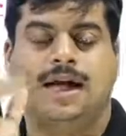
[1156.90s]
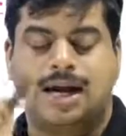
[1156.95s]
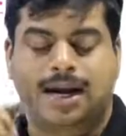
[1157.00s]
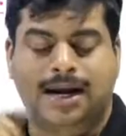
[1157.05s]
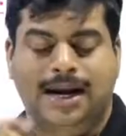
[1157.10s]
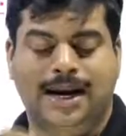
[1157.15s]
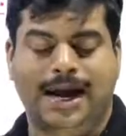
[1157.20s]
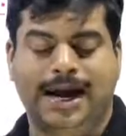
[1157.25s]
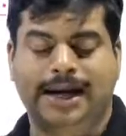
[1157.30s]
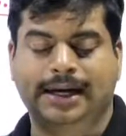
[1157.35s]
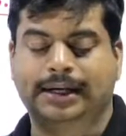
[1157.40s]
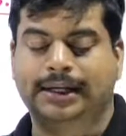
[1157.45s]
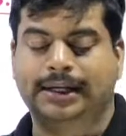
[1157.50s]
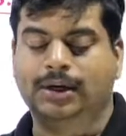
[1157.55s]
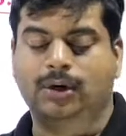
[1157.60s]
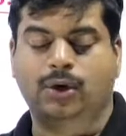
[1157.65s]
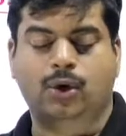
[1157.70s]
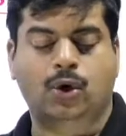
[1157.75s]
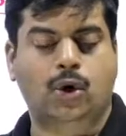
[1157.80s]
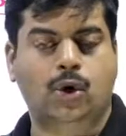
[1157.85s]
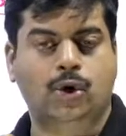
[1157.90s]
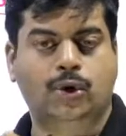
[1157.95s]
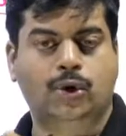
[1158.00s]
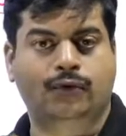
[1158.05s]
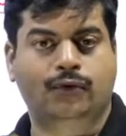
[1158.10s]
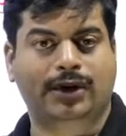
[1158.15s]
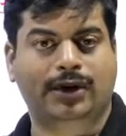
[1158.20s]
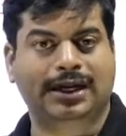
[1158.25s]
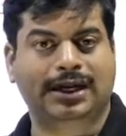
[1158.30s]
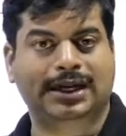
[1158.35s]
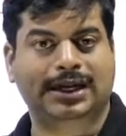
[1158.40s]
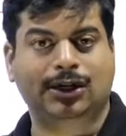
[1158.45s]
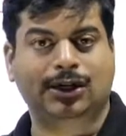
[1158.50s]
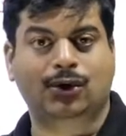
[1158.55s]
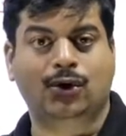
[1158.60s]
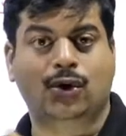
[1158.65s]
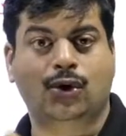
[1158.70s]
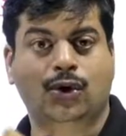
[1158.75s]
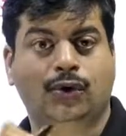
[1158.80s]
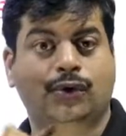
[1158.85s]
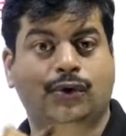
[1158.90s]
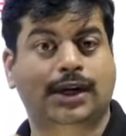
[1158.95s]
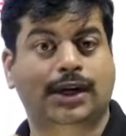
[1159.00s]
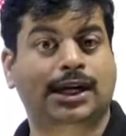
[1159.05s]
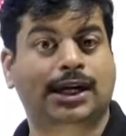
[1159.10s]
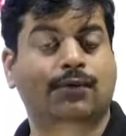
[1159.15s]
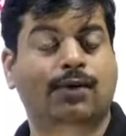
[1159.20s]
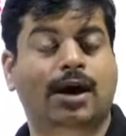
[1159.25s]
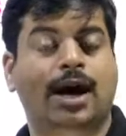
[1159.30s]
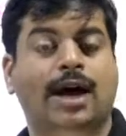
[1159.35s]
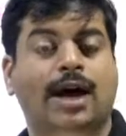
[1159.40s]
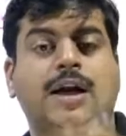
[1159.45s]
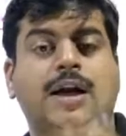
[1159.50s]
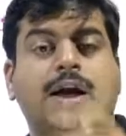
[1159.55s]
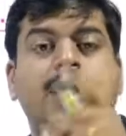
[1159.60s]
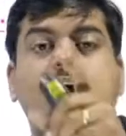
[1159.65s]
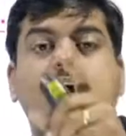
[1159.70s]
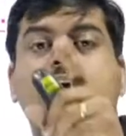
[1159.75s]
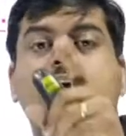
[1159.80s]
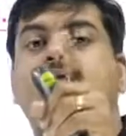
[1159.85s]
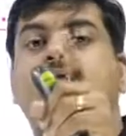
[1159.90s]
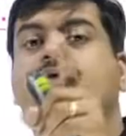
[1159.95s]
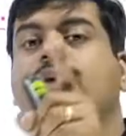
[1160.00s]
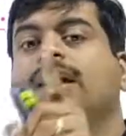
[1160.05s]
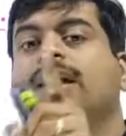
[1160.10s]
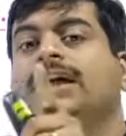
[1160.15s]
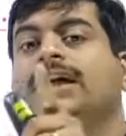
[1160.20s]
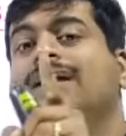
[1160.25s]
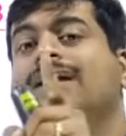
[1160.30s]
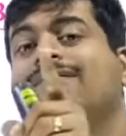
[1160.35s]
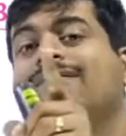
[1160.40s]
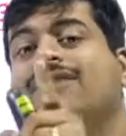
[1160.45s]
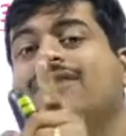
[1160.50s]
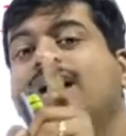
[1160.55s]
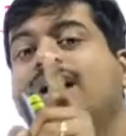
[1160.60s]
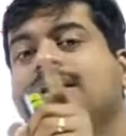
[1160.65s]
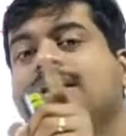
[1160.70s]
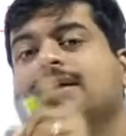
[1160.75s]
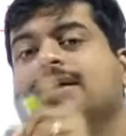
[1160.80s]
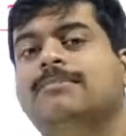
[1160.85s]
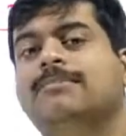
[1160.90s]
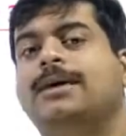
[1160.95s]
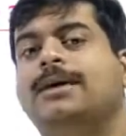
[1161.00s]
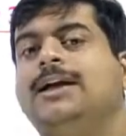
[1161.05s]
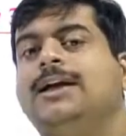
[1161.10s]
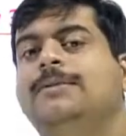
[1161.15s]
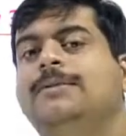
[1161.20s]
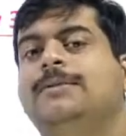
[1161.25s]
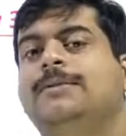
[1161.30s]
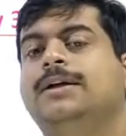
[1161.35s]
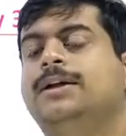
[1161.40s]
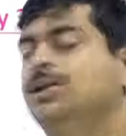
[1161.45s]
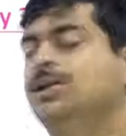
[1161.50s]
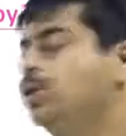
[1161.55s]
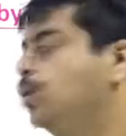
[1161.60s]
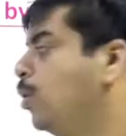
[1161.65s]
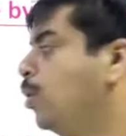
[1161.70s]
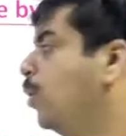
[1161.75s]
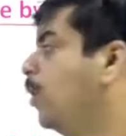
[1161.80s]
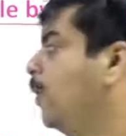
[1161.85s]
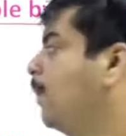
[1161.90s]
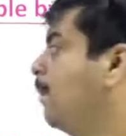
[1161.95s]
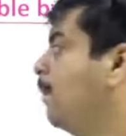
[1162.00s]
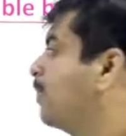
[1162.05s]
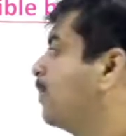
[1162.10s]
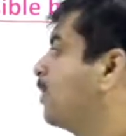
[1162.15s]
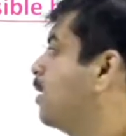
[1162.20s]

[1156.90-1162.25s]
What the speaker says: 19, no. 20, no. 21. 21 is a multiple. So